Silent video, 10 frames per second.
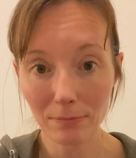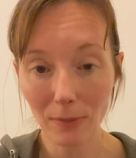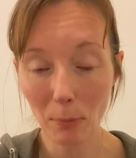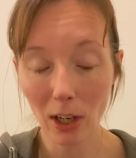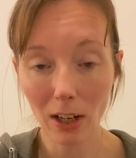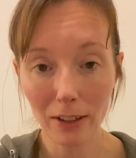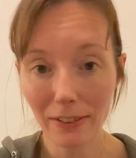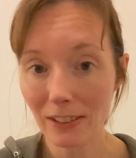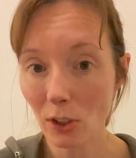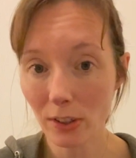My life
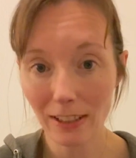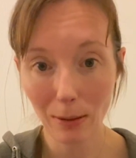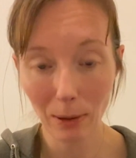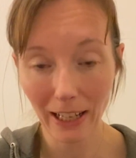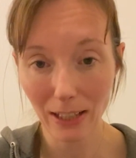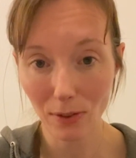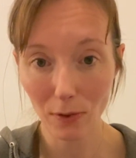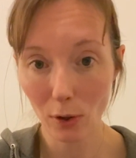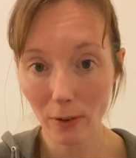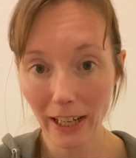is not in a place
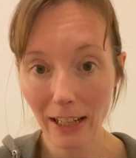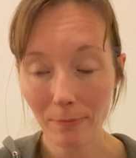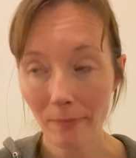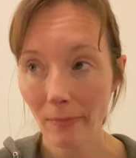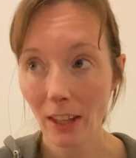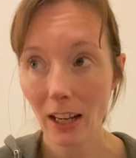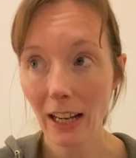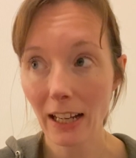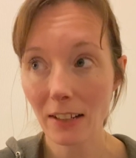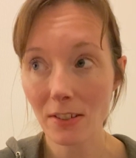for it.
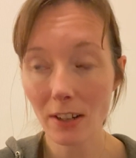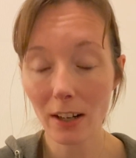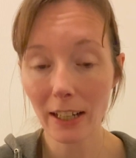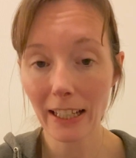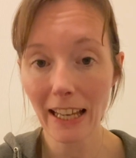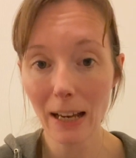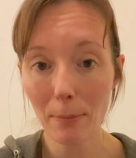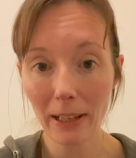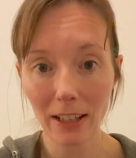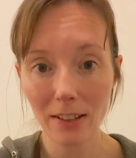And I get a
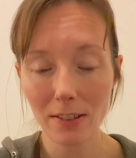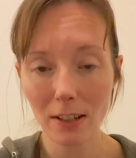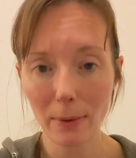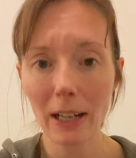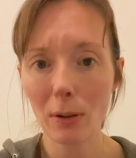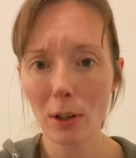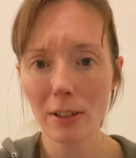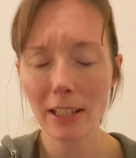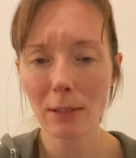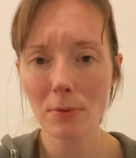bit concerned about how
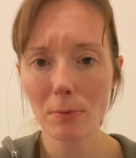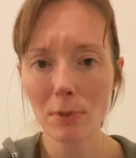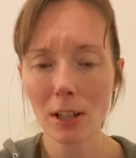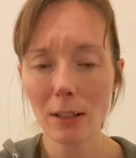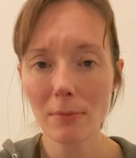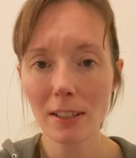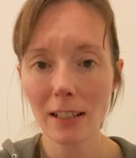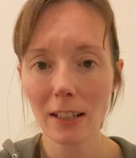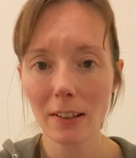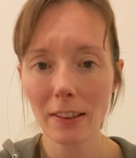old I am sometimes. And
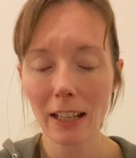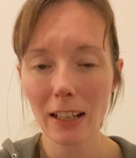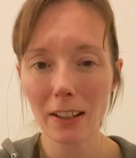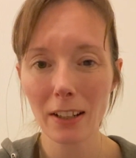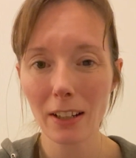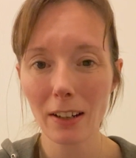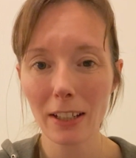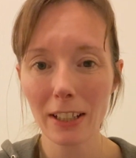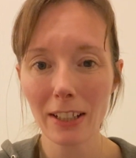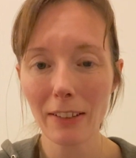then I think, you know, I
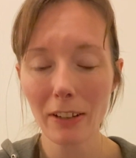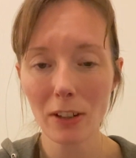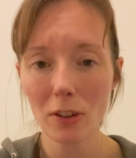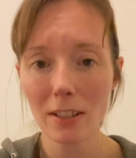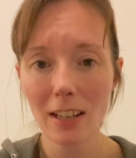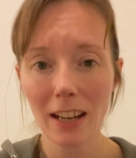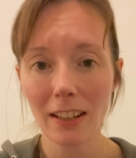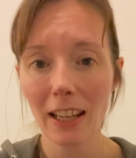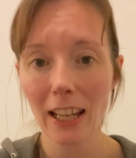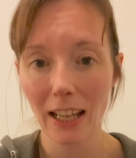could give it another 10
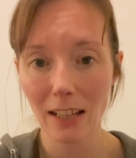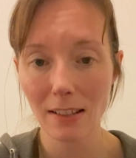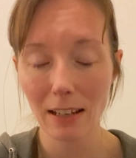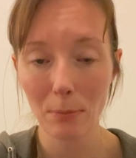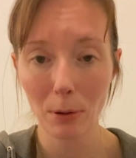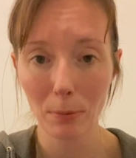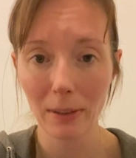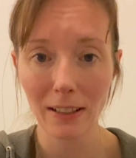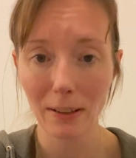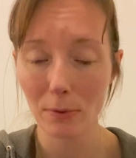years and
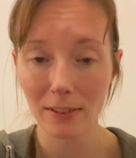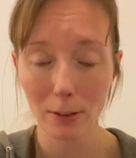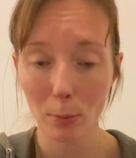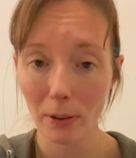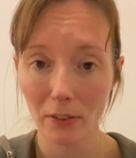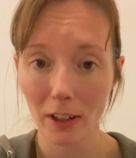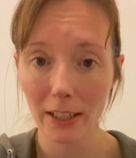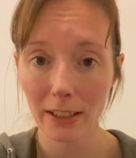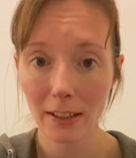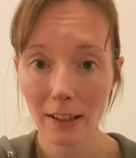probably it will still be
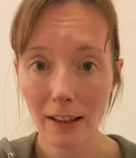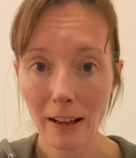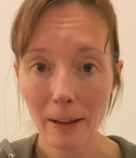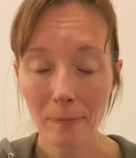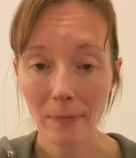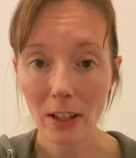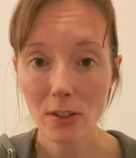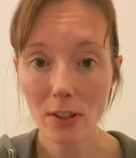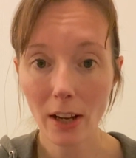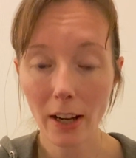fine.
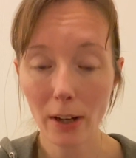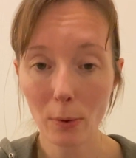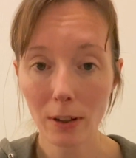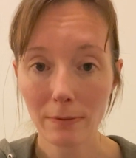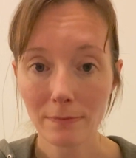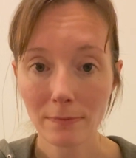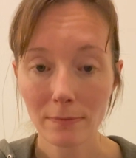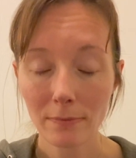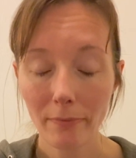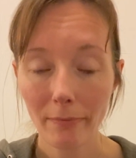So
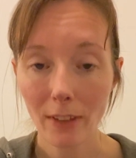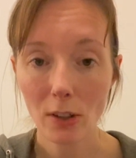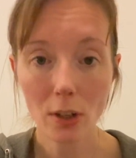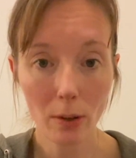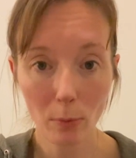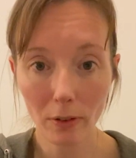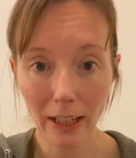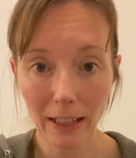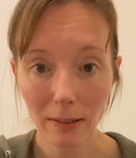don't worry,